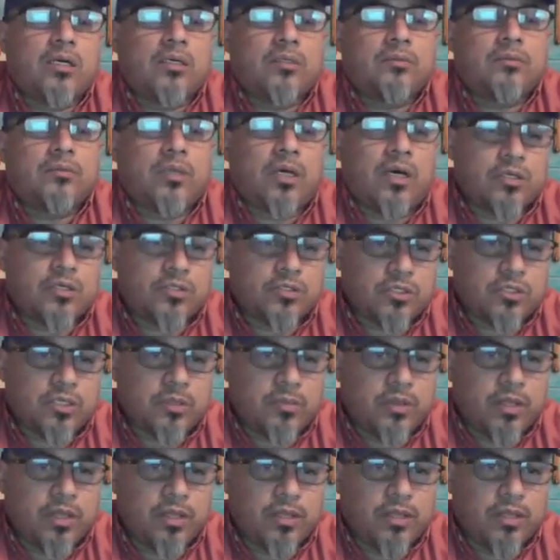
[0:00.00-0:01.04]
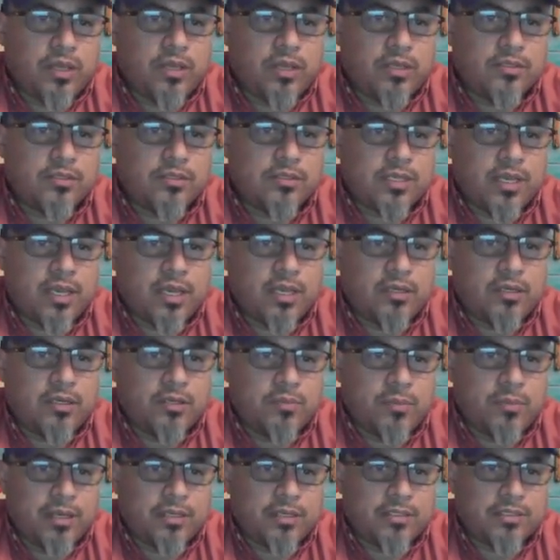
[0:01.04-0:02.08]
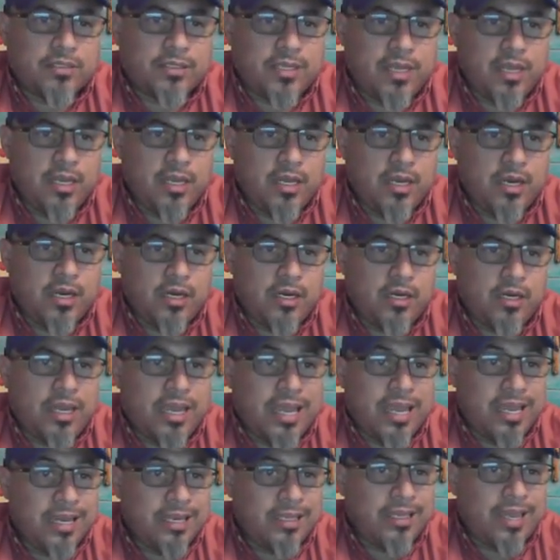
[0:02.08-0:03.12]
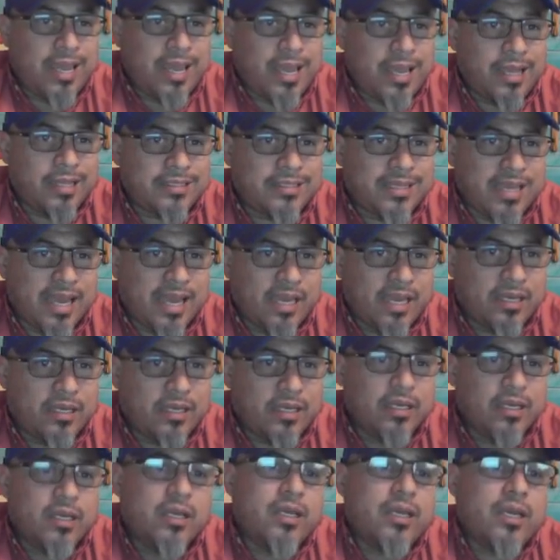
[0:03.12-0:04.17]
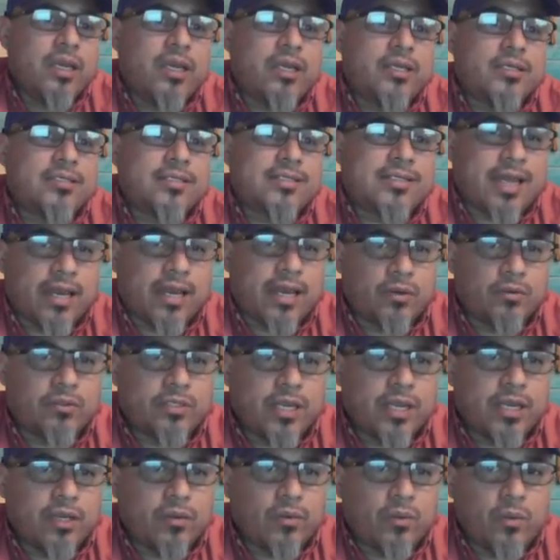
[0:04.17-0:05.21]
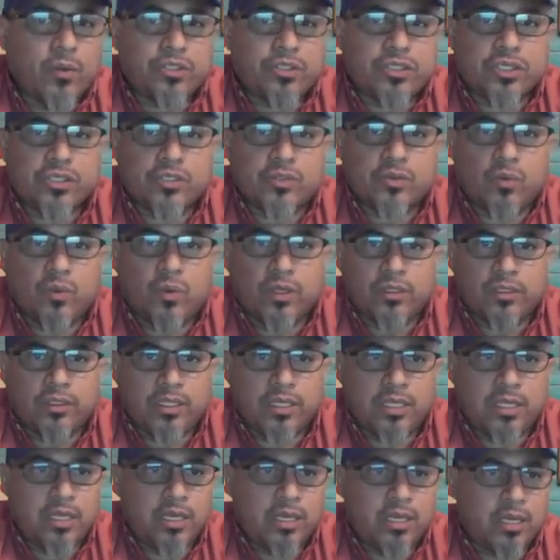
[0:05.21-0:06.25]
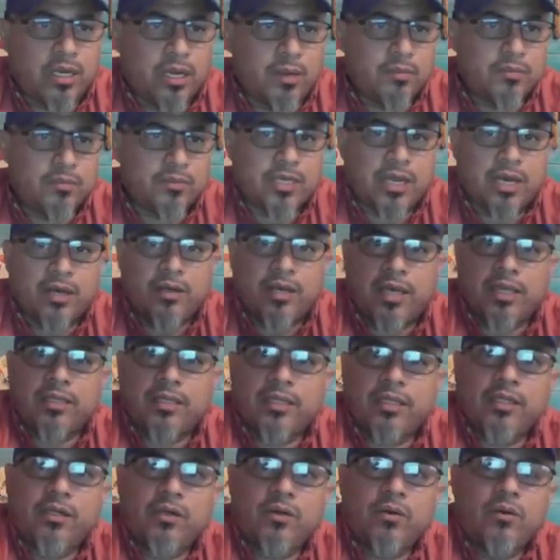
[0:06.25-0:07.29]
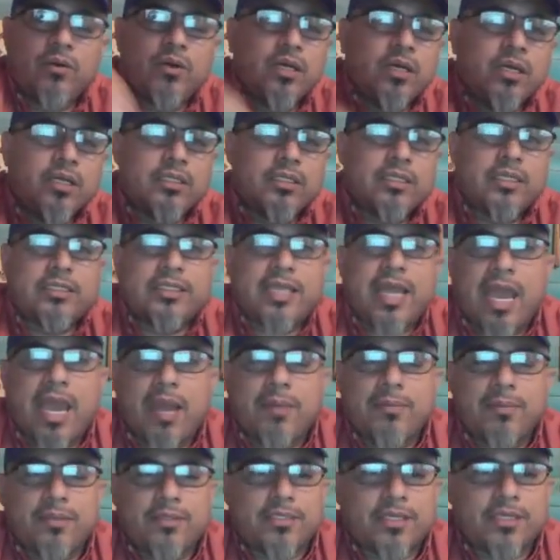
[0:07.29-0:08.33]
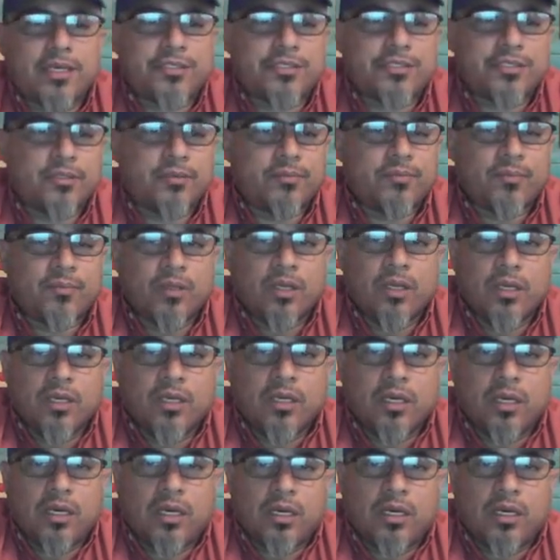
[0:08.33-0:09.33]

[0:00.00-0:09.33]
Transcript: Also, some of the things that you might see in the head tag is the title tag, which is what it comes out in the tab section,